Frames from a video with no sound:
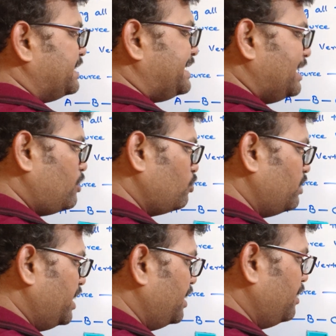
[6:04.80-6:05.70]
C
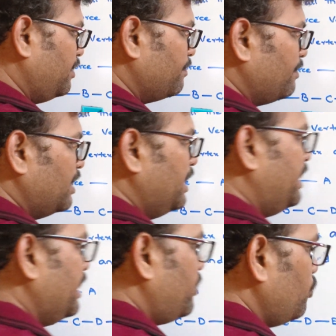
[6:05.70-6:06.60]
to D,
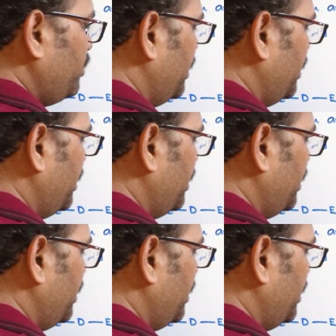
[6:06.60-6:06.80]
D to